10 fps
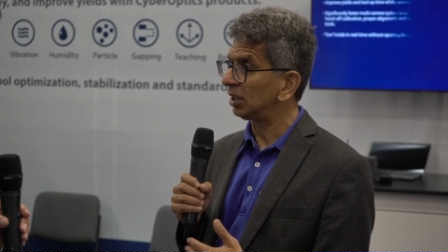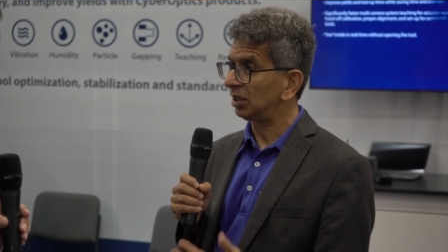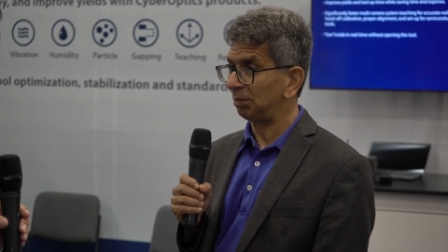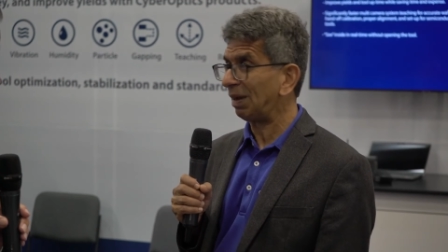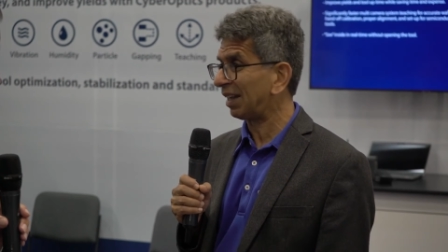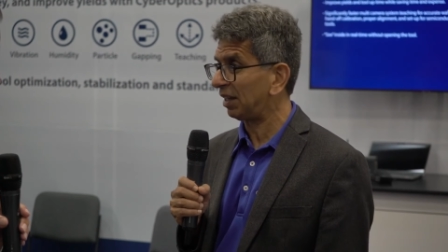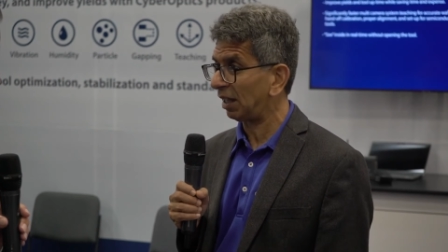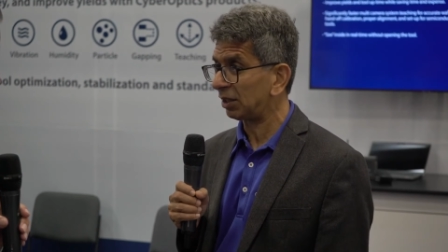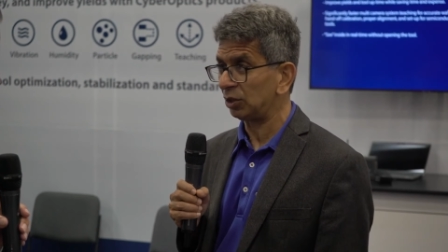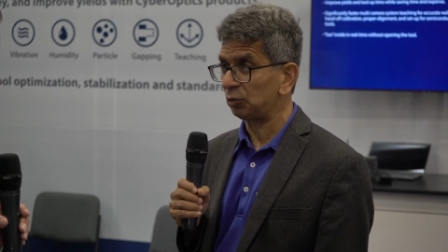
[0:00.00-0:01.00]
the back-end
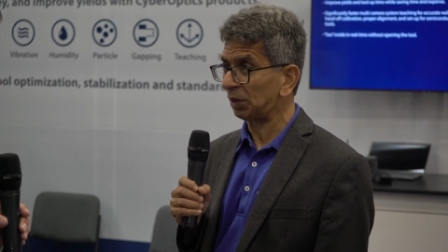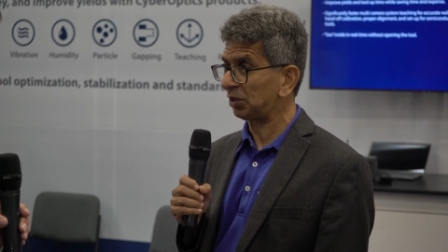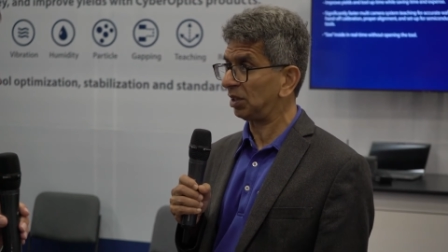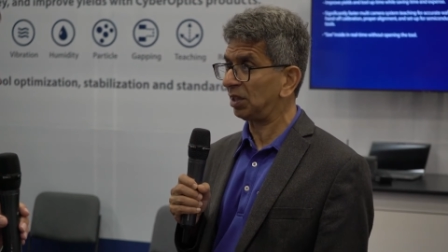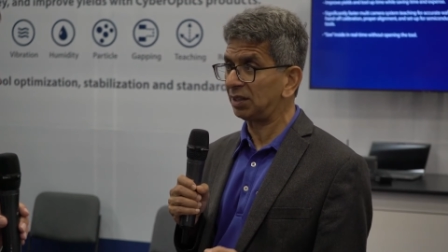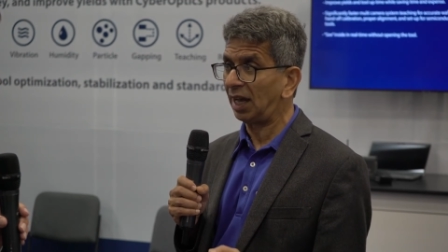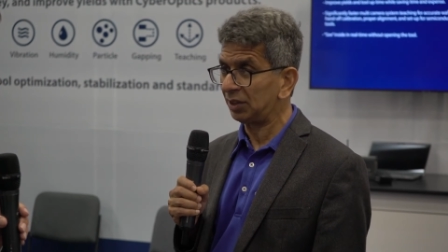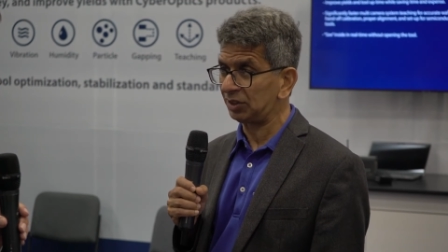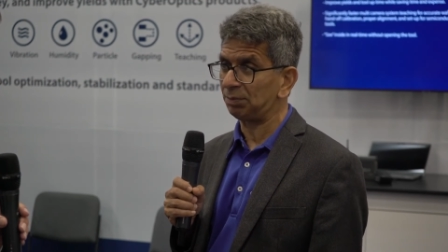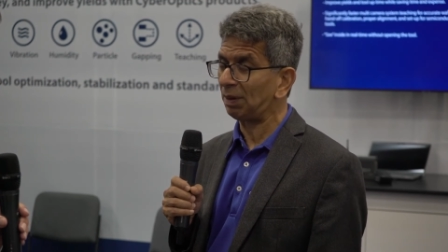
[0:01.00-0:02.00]
inspection, like the
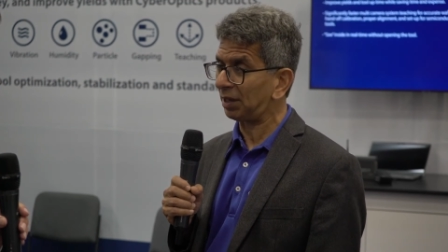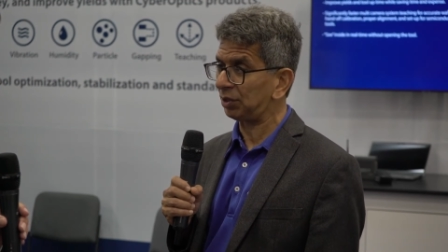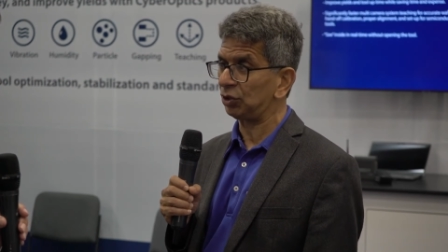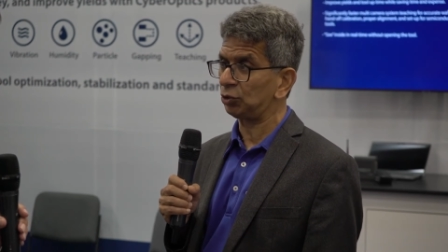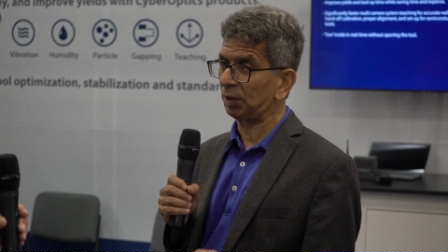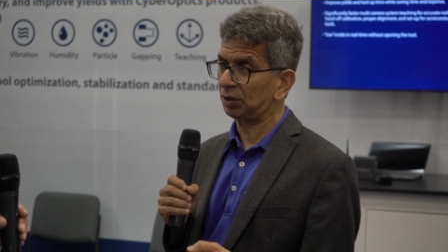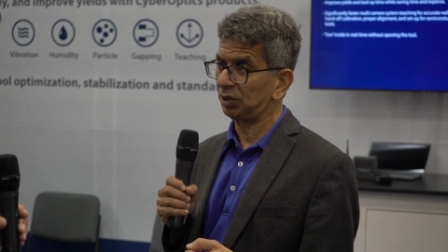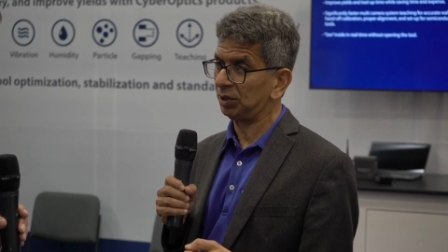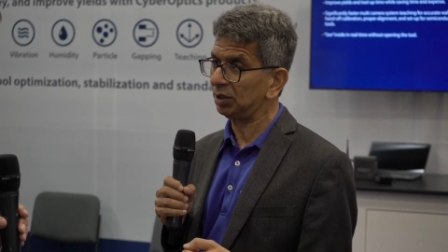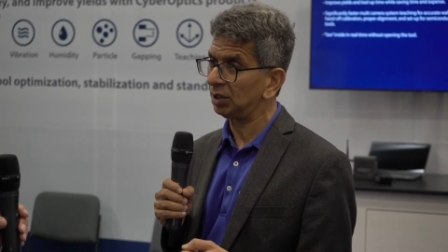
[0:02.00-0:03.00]
IC package
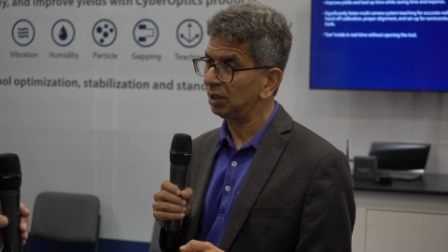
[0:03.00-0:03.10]
inspection,